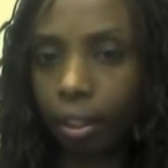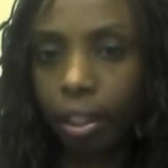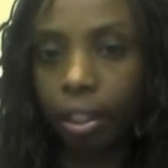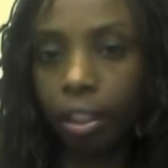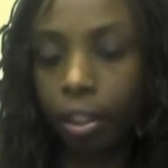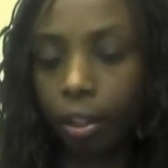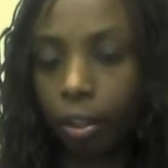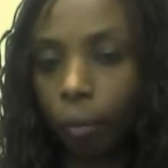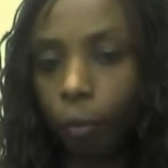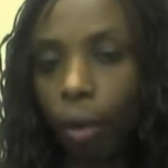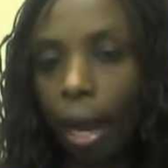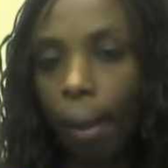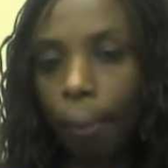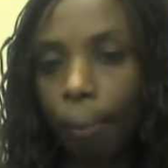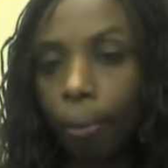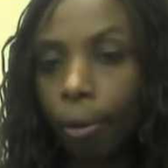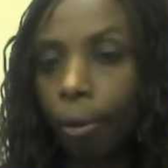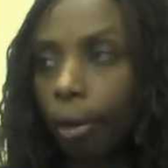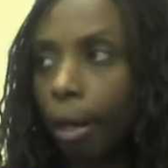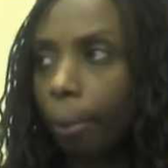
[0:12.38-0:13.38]
He's a good
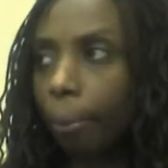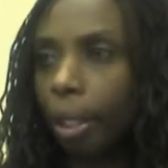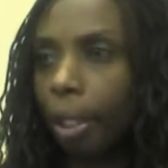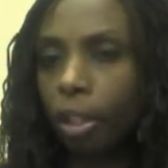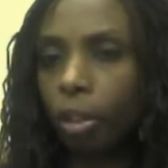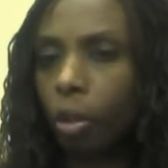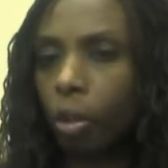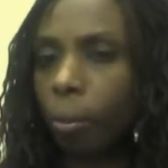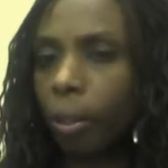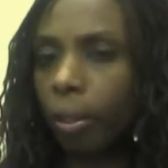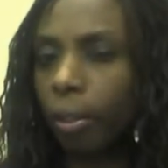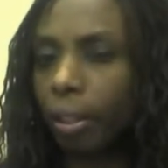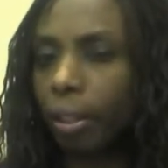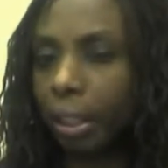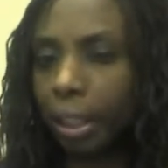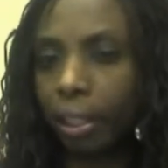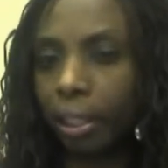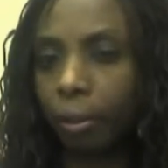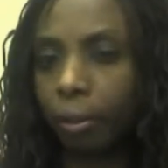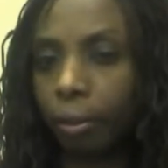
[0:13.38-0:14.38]
rapper. I'm not sure about
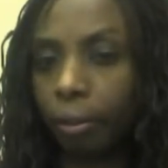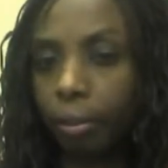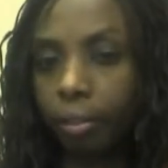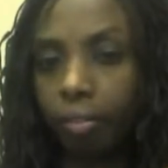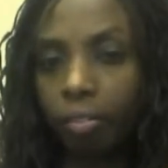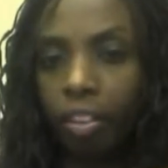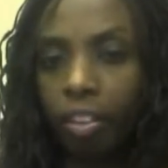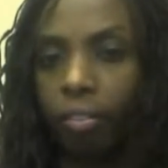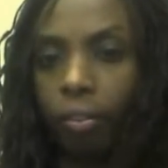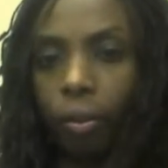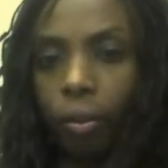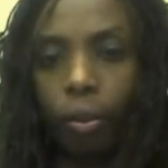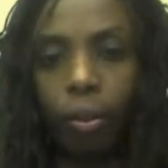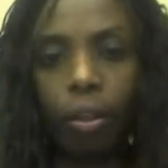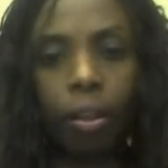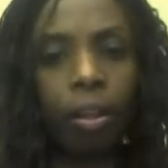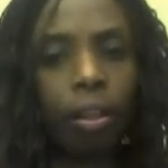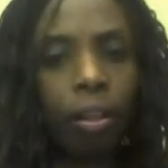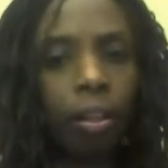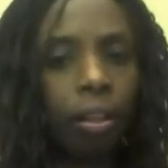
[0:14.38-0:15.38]
singer. I've never
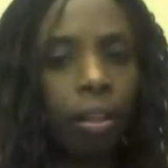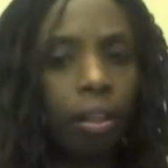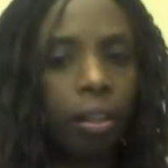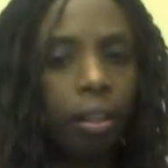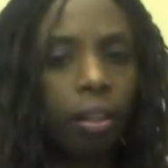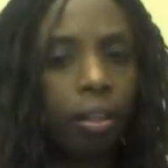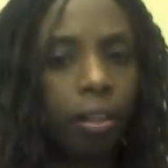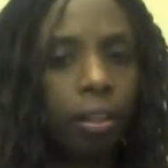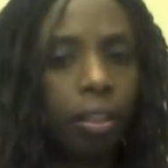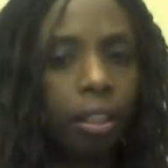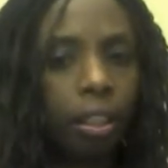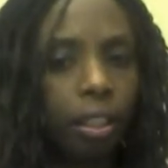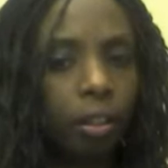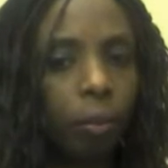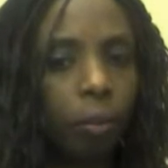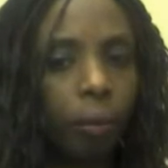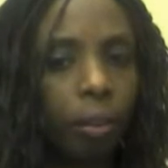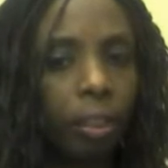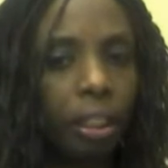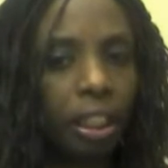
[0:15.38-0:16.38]
heard
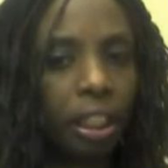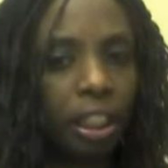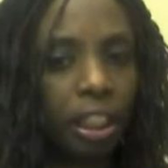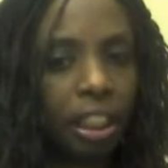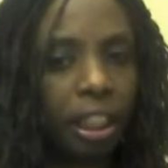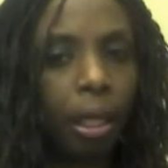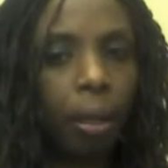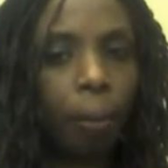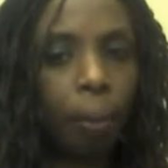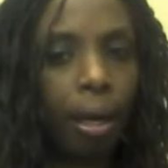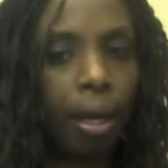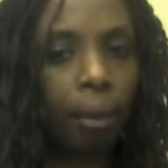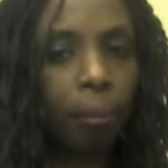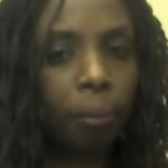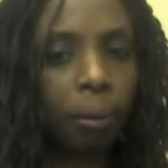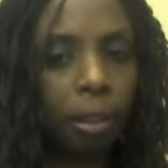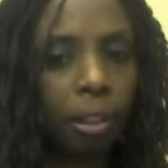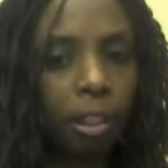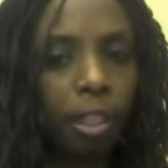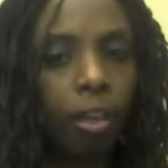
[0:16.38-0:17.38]
Zico really sing by
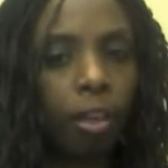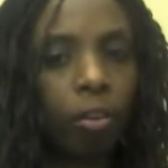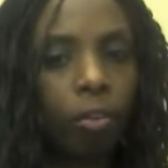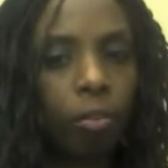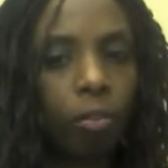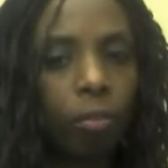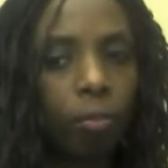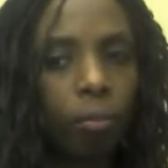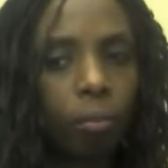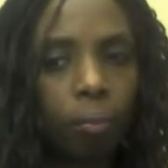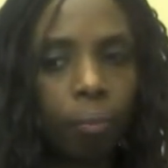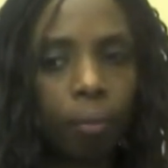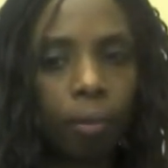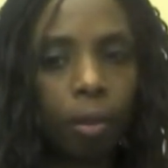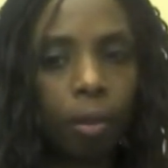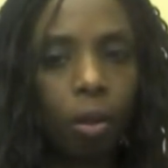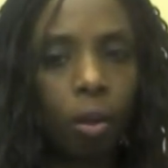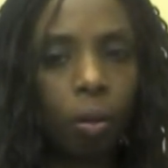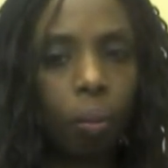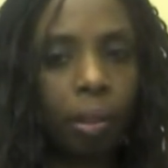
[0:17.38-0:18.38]
himself.
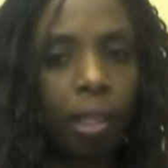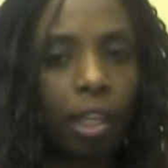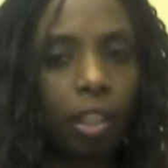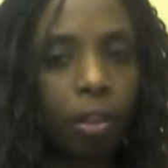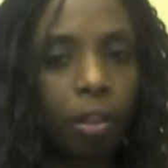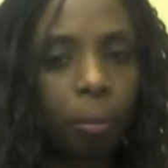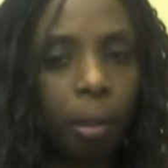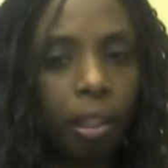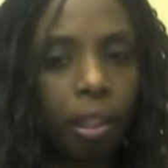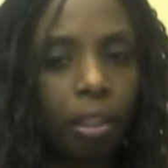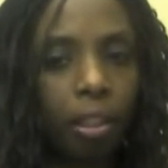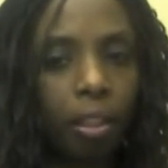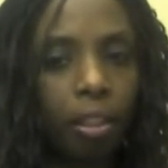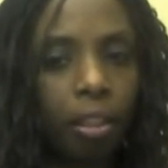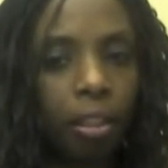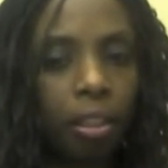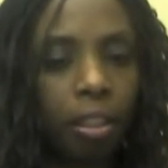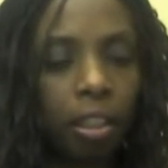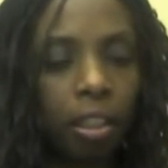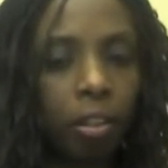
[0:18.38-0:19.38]
I hope he got somebody
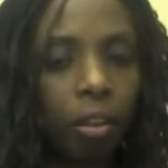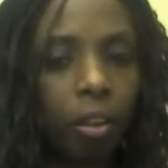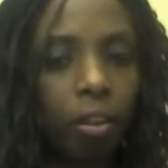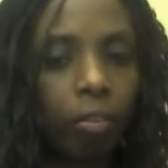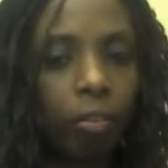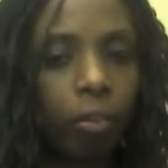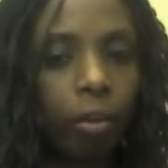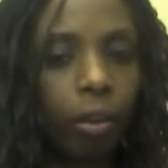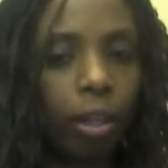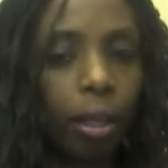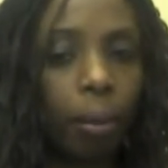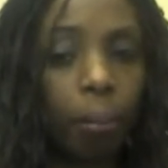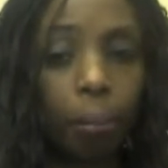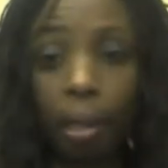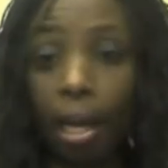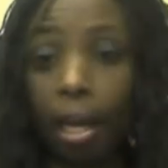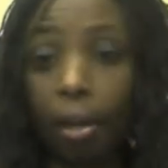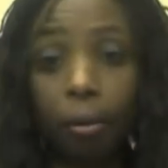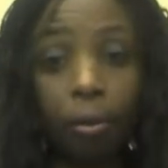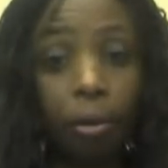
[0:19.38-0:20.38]
singing in the song for him,
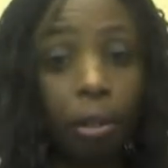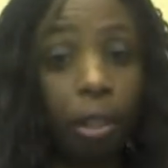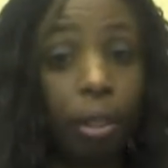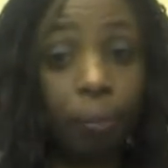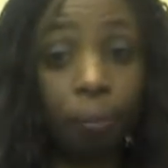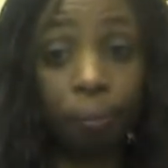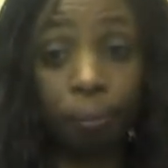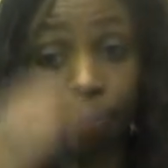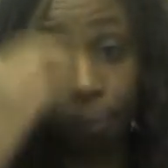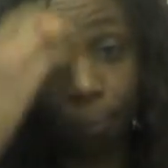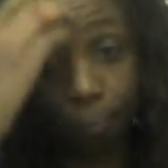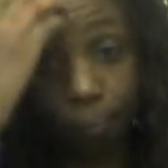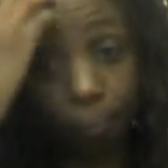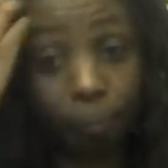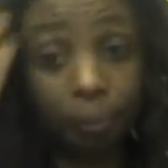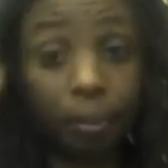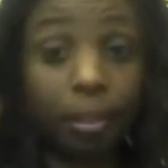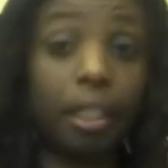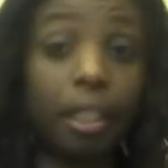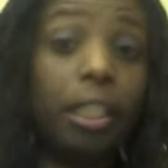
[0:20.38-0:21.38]
but I don't know.
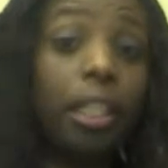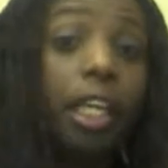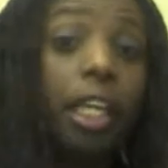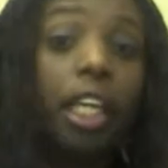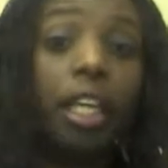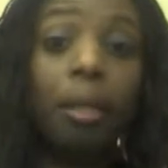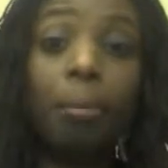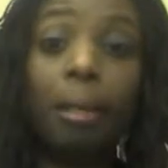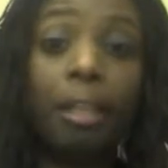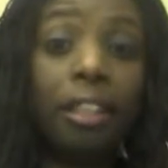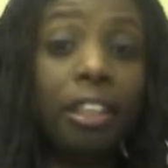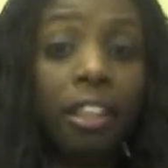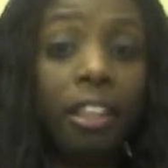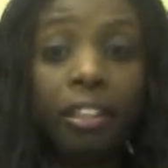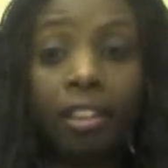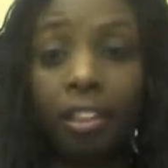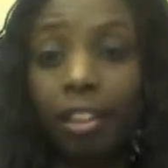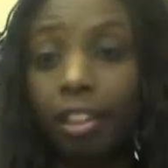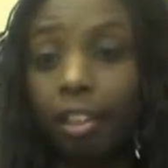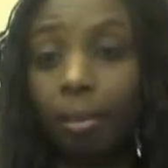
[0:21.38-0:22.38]
GD ain't the best
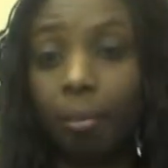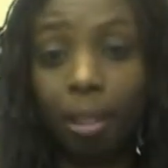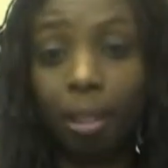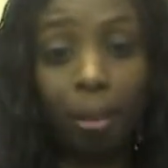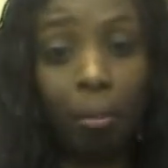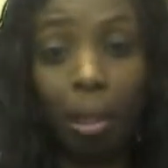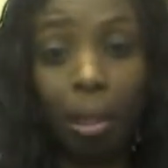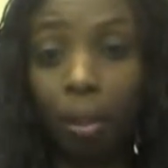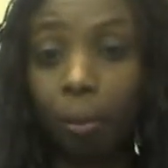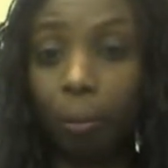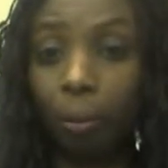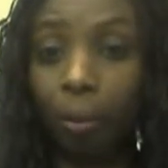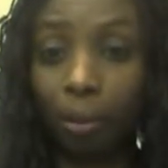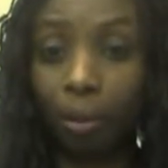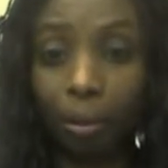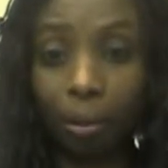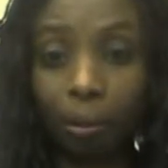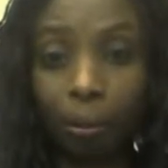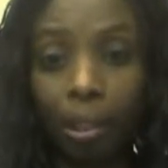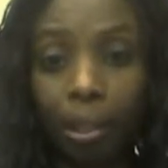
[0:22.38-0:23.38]
singer either, but he make it
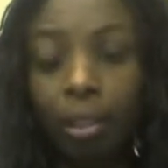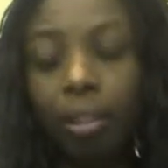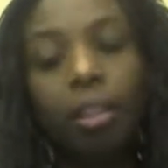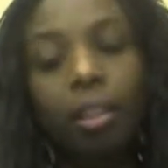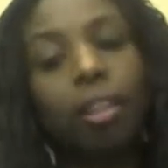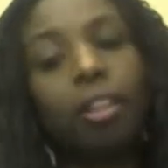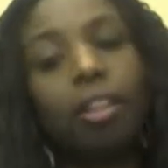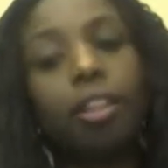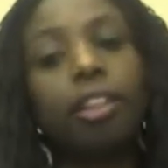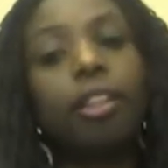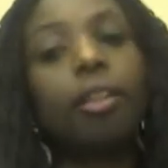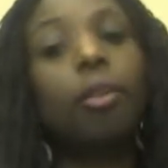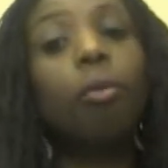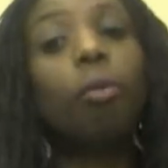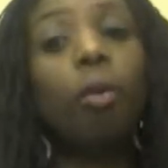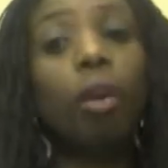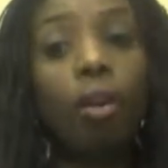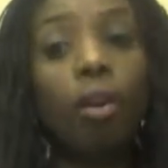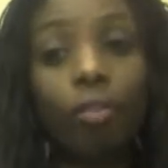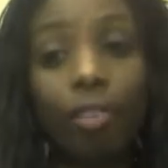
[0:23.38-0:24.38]
work, don't he? So
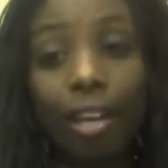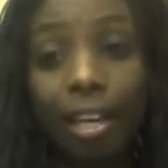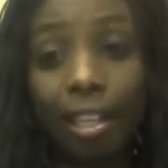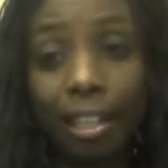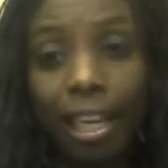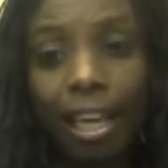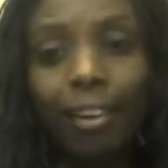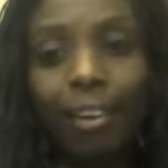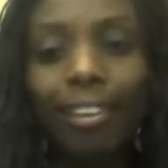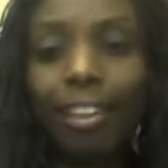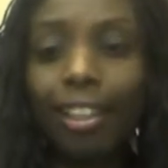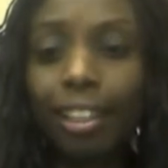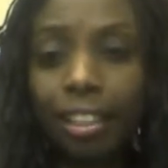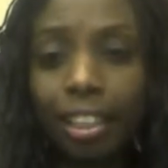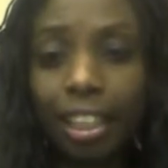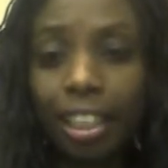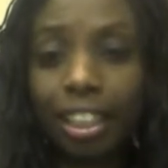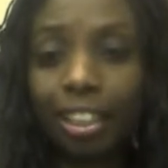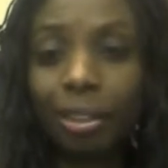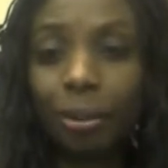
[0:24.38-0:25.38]
we gonna find out. Let's
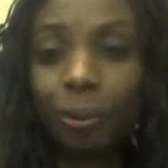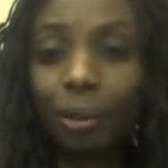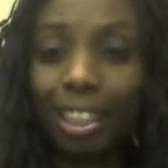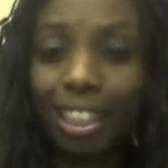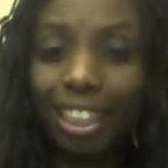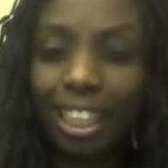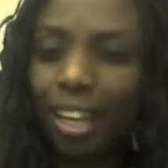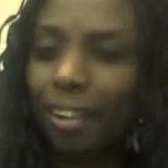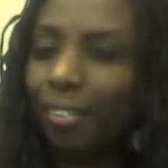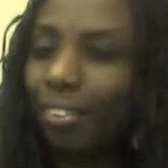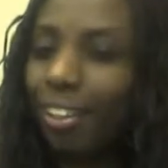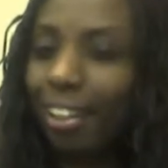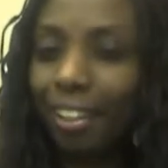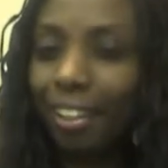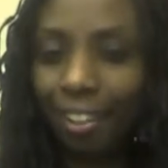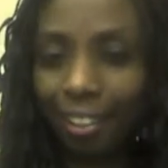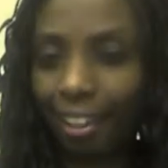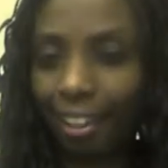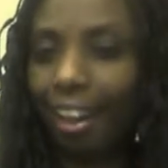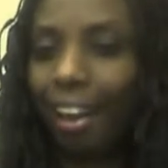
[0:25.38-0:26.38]
get to it, shall we?
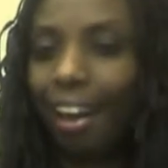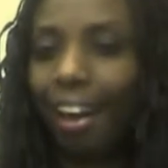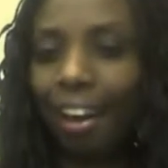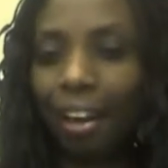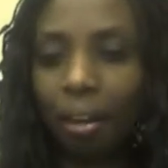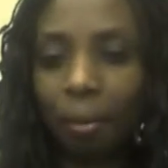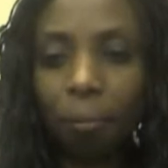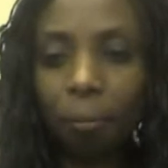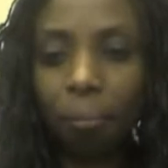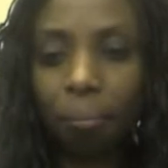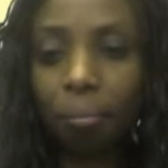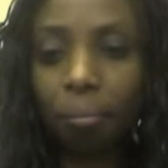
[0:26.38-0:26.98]
Yeah.